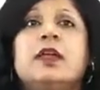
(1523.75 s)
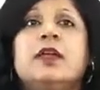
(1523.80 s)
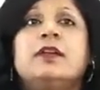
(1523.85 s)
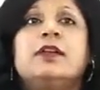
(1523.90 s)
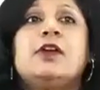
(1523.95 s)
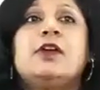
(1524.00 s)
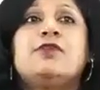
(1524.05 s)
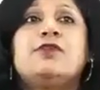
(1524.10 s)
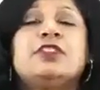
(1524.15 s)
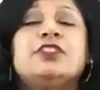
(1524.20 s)

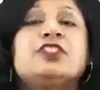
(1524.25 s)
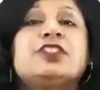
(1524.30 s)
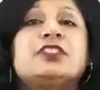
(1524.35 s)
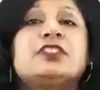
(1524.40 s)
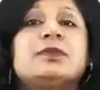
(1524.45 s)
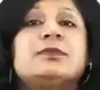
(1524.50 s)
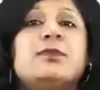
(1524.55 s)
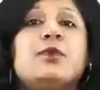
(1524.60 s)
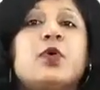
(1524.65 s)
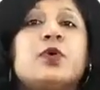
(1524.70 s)
Now, which is
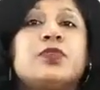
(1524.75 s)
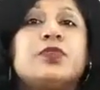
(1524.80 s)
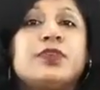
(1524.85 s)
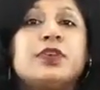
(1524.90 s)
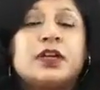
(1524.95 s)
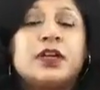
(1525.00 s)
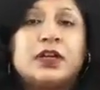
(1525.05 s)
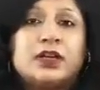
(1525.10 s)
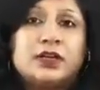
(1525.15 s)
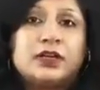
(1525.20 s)
more
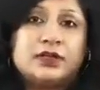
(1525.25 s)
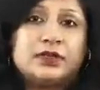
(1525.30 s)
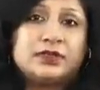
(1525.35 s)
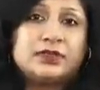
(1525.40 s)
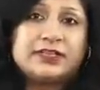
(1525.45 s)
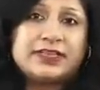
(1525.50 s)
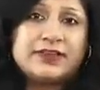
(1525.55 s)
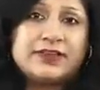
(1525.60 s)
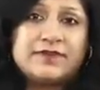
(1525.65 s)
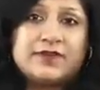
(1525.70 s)

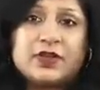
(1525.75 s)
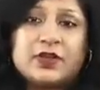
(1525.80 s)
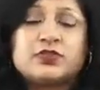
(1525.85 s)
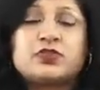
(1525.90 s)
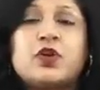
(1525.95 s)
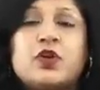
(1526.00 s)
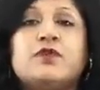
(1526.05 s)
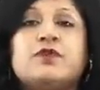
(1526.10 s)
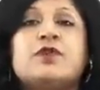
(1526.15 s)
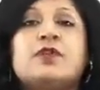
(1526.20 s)
severe? So,
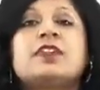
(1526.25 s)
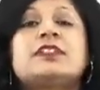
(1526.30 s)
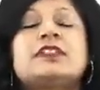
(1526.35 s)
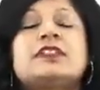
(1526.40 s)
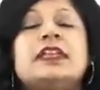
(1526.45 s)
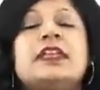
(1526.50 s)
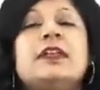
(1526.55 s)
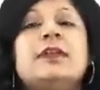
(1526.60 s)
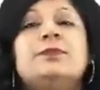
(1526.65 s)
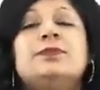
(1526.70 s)

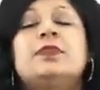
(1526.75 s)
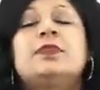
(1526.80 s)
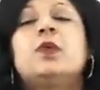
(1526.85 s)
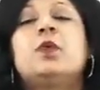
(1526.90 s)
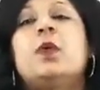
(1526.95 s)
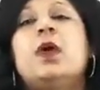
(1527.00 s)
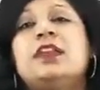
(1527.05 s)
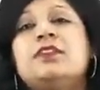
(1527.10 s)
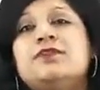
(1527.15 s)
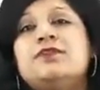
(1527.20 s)
obviously, the
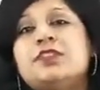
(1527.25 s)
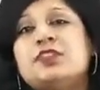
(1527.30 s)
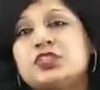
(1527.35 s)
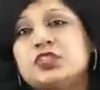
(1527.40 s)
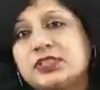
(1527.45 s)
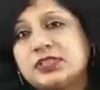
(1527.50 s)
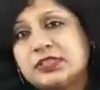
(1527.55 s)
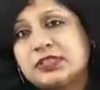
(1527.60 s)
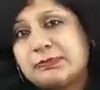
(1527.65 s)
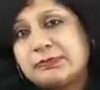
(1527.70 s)
one which
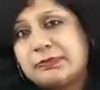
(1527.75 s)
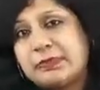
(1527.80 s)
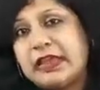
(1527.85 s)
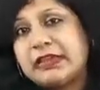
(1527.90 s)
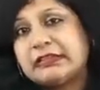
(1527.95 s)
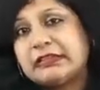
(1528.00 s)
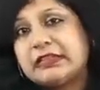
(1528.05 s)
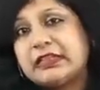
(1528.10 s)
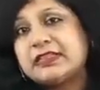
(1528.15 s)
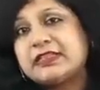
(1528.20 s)
is
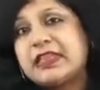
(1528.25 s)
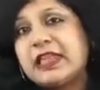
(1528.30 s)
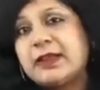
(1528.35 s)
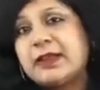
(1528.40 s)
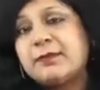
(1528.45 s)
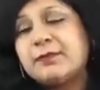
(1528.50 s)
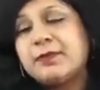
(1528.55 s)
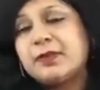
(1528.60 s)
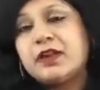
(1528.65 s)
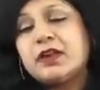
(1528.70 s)
supplying the
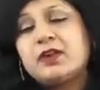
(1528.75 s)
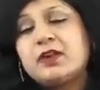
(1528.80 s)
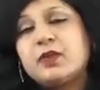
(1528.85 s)
cerebral